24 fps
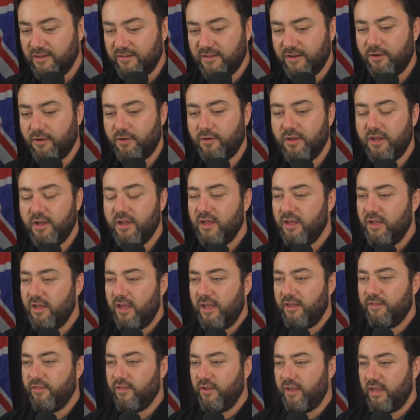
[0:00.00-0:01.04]
They're not
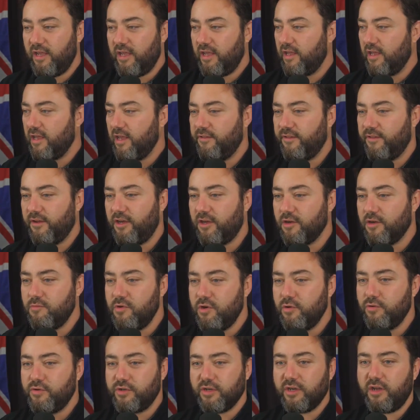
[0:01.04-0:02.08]
in the
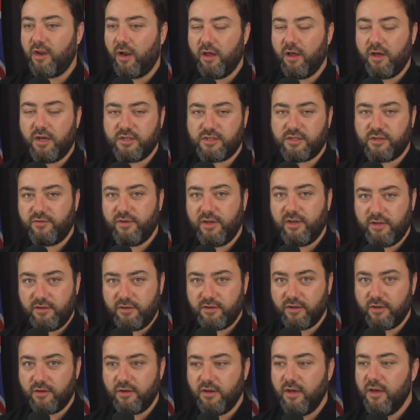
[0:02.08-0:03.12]
commuter class of
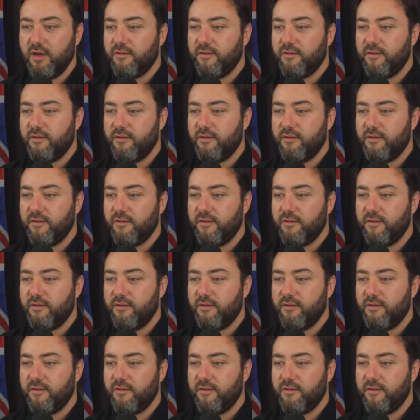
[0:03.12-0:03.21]
London.